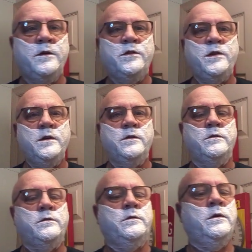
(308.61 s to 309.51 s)
Here she
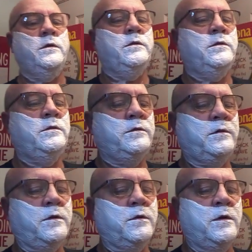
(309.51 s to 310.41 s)
is.
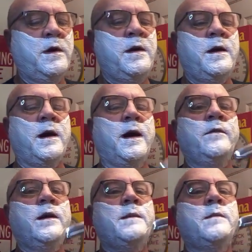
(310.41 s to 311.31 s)
So I've got